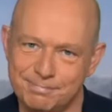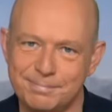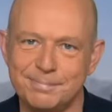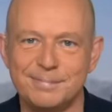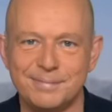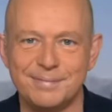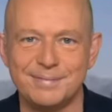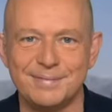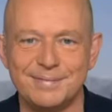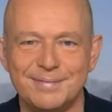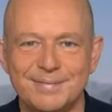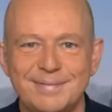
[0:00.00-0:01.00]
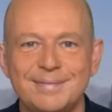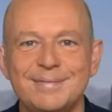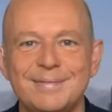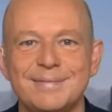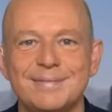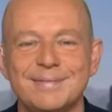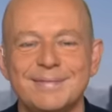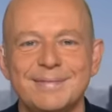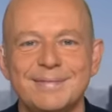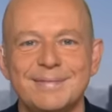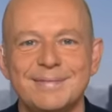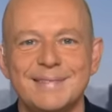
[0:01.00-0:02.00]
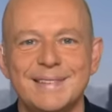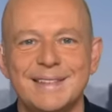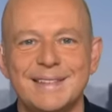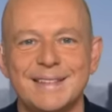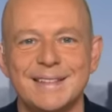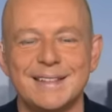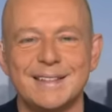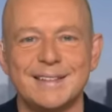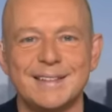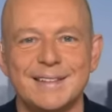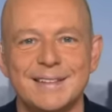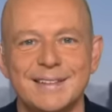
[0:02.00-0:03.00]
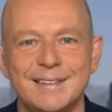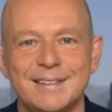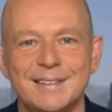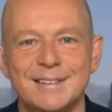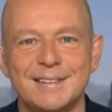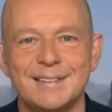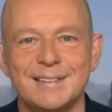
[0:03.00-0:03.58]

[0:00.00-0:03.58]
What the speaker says: (silent)